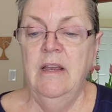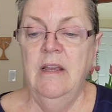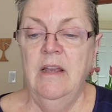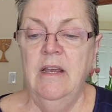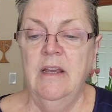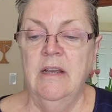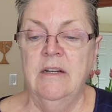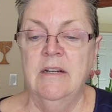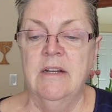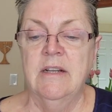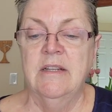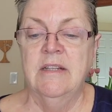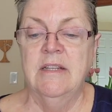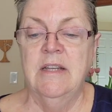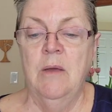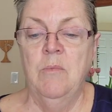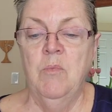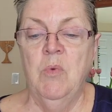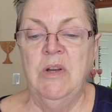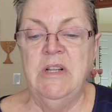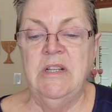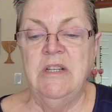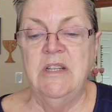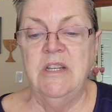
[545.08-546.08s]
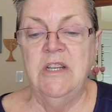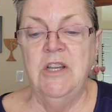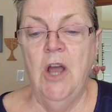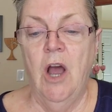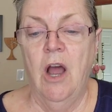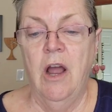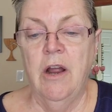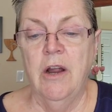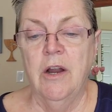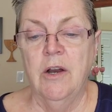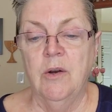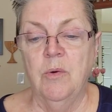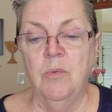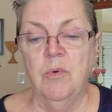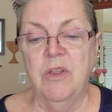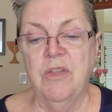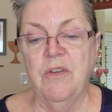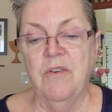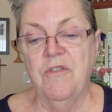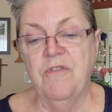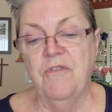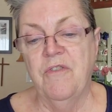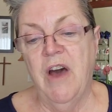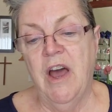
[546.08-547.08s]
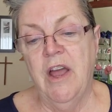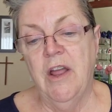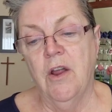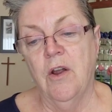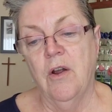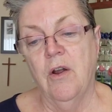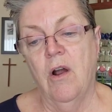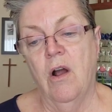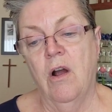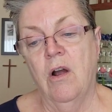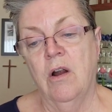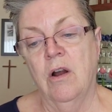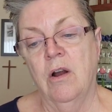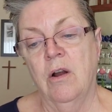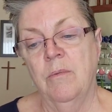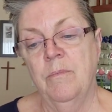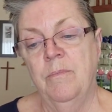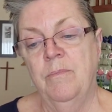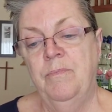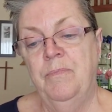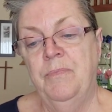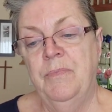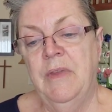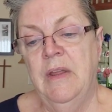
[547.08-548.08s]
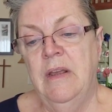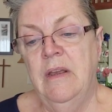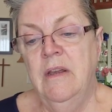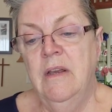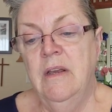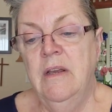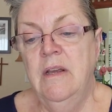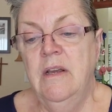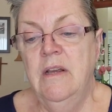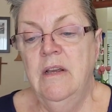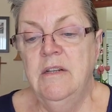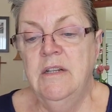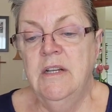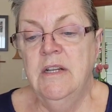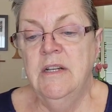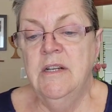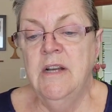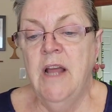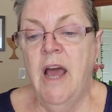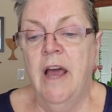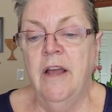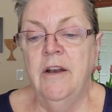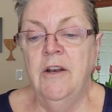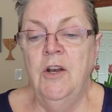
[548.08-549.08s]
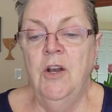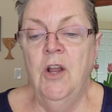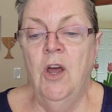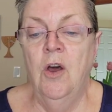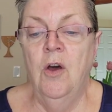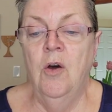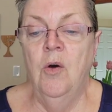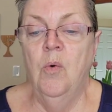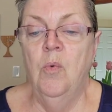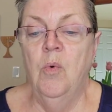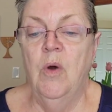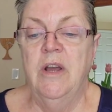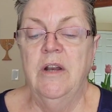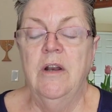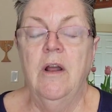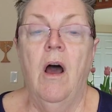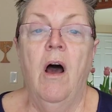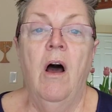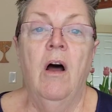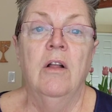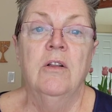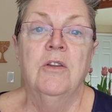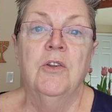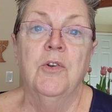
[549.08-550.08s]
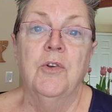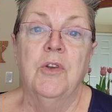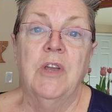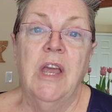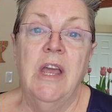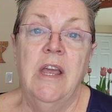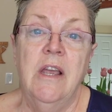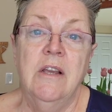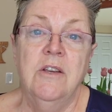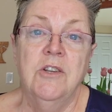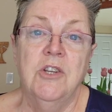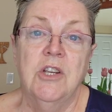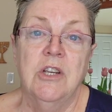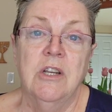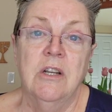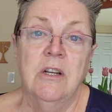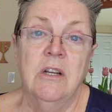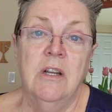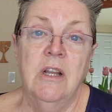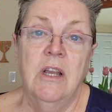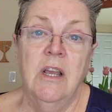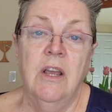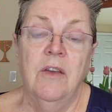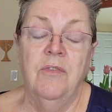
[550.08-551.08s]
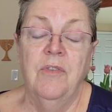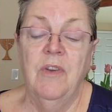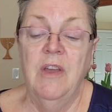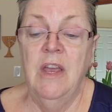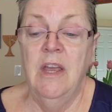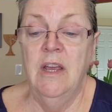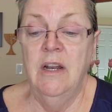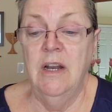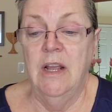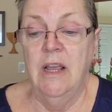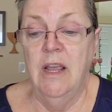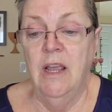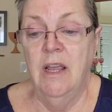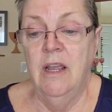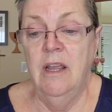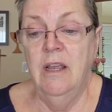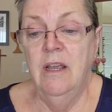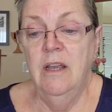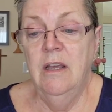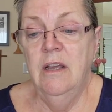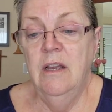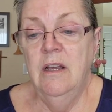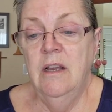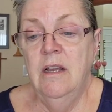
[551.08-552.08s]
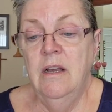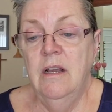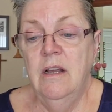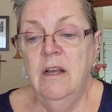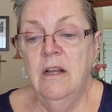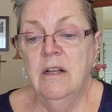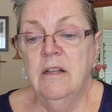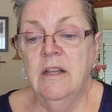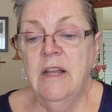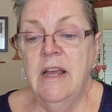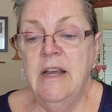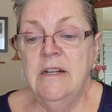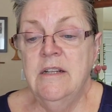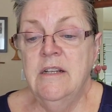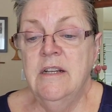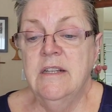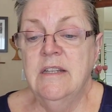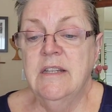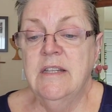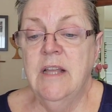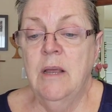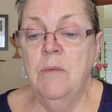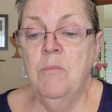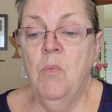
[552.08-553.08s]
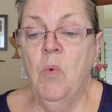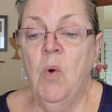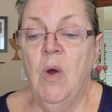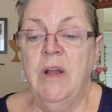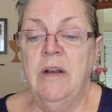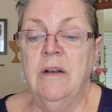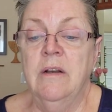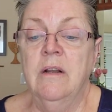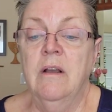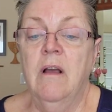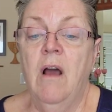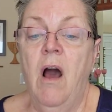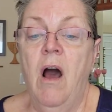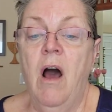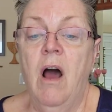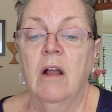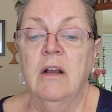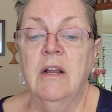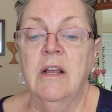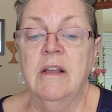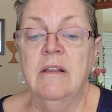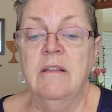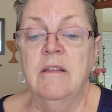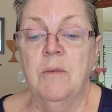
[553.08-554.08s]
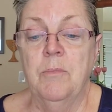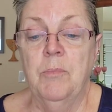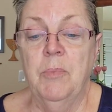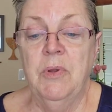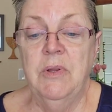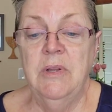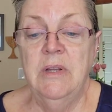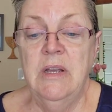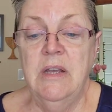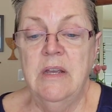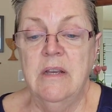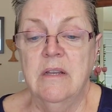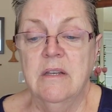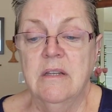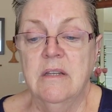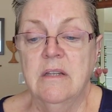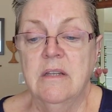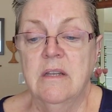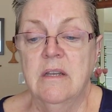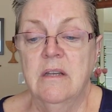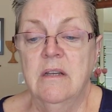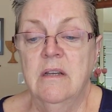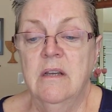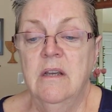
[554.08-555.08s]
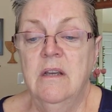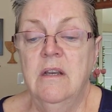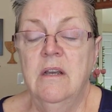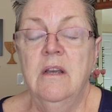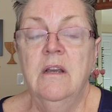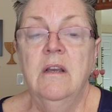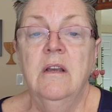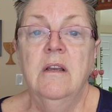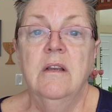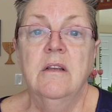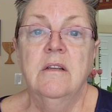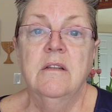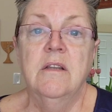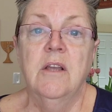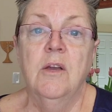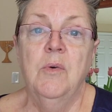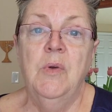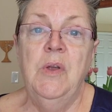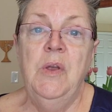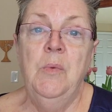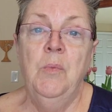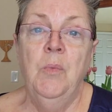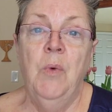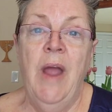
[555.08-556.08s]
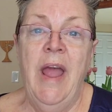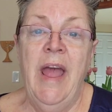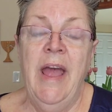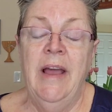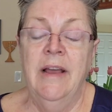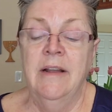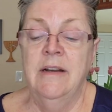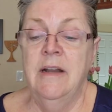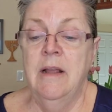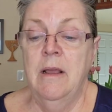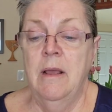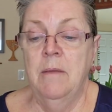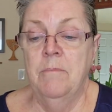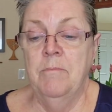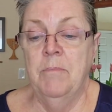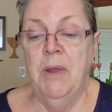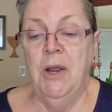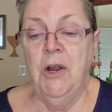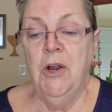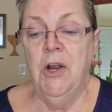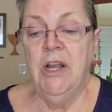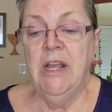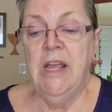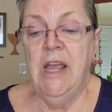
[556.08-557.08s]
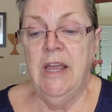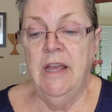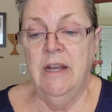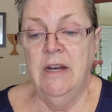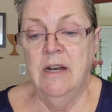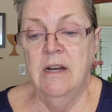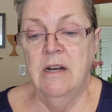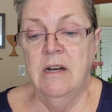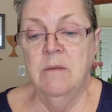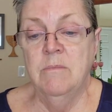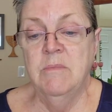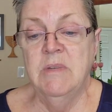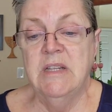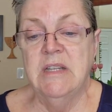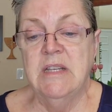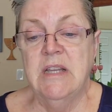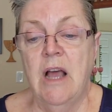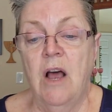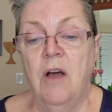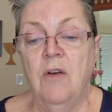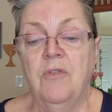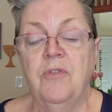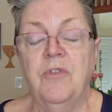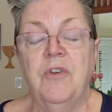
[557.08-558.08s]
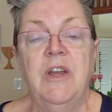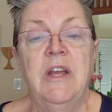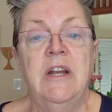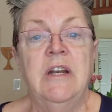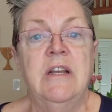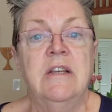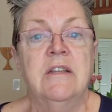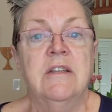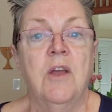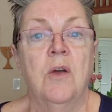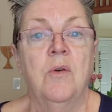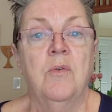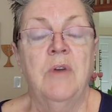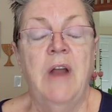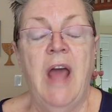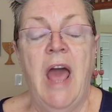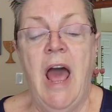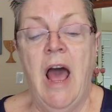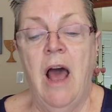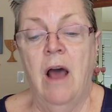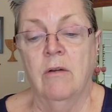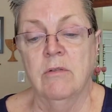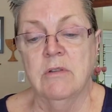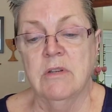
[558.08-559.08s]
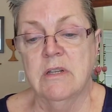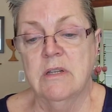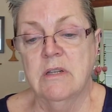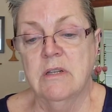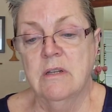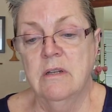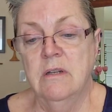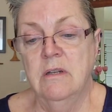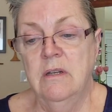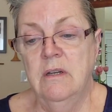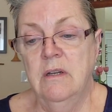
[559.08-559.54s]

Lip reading: into someone's yard with a firearm, did not know what altercation, if any, led to someone calling the police. So he ran and barricaded himself in his own house.